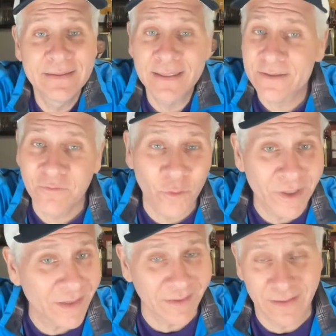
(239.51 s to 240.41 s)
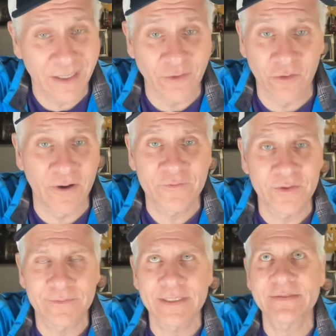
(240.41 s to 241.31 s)
and it's 4-0, and you're off
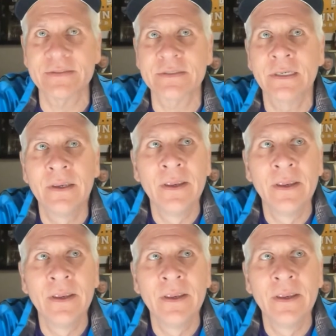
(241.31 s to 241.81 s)
to the races.